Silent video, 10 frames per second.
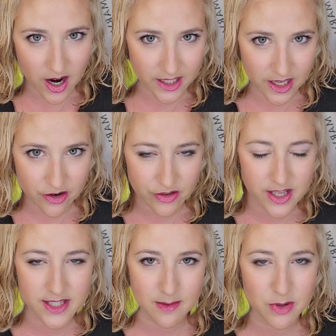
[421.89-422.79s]
highlighter
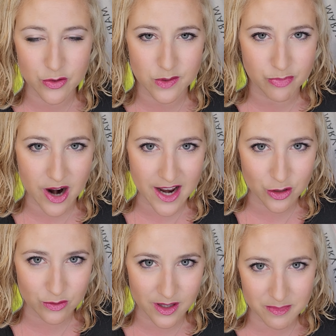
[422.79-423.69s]
than some of those brand
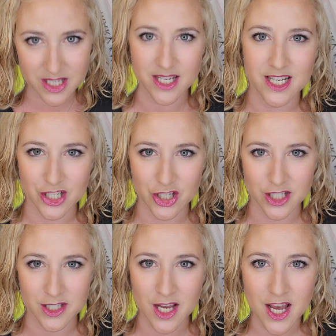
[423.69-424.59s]
new limited
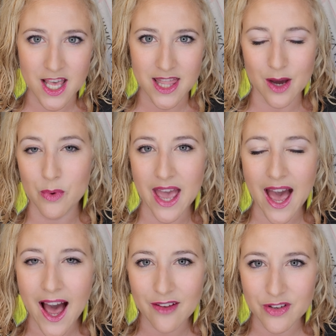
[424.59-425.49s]
editions that we
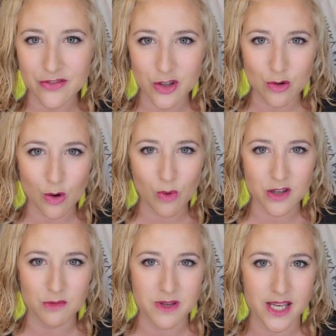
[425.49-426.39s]
have if you don't want
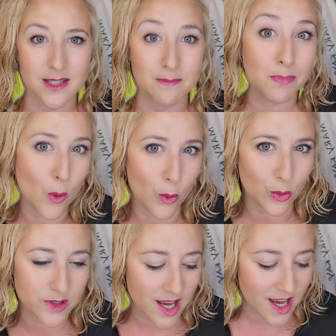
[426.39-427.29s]
to be as
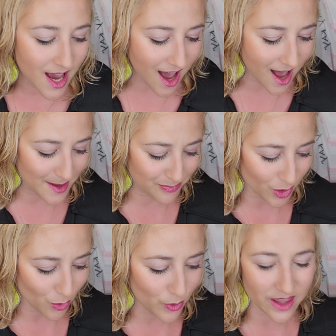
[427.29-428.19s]
bold
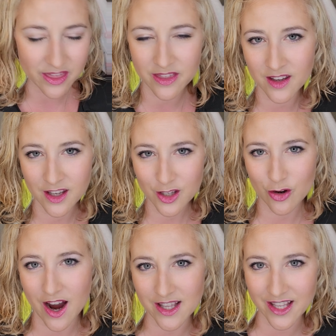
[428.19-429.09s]
with your
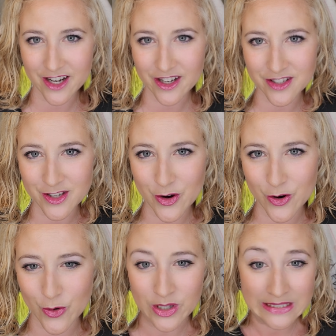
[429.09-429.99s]
highlighter.
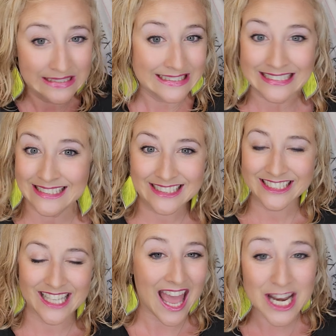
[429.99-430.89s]
So
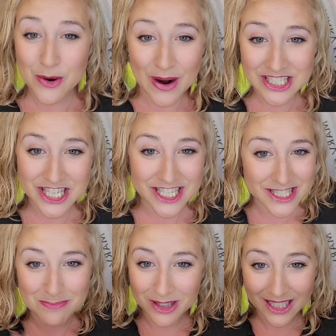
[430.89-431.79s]
any
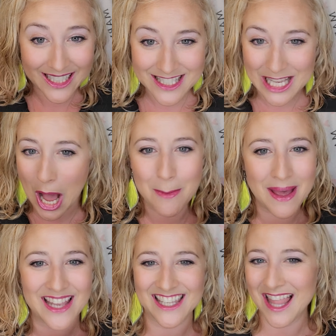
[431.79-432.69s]
questions, please
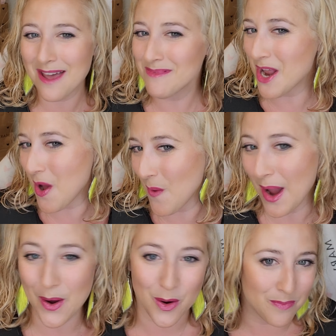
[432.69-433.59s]
comment, let me know.
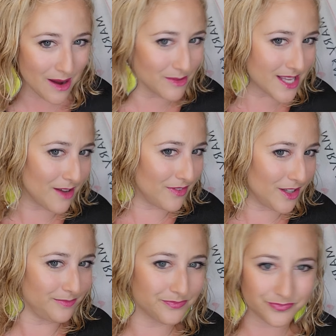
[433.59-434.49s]
I hope that was
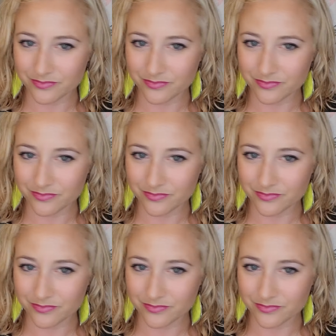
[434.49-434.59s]
helpful.